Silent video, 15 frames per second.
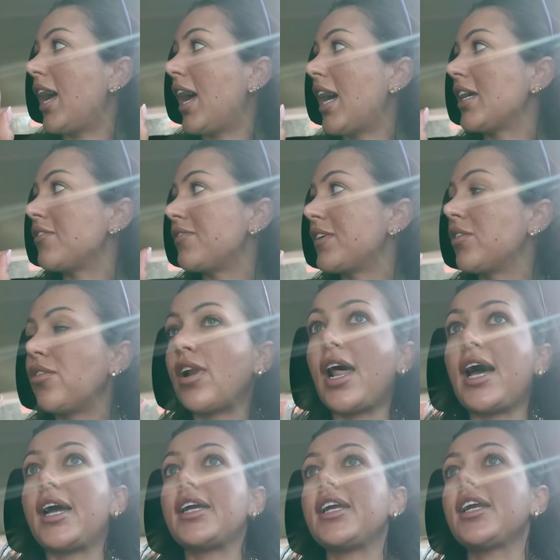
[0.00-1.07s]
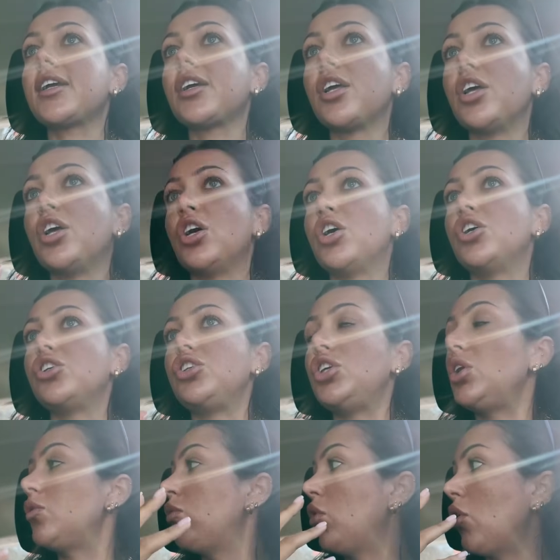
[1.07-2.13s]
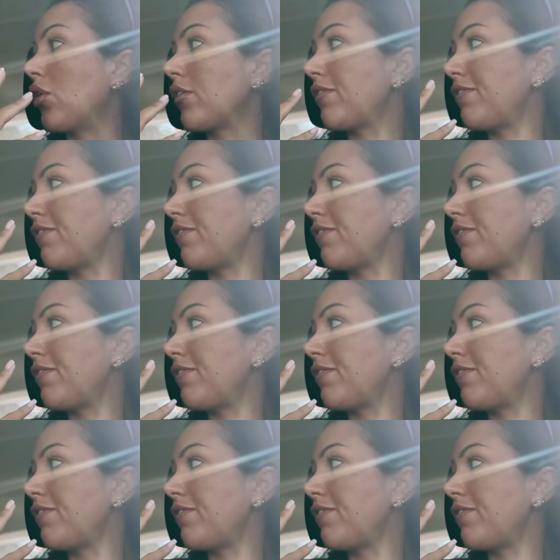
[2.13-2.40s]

I feel like you look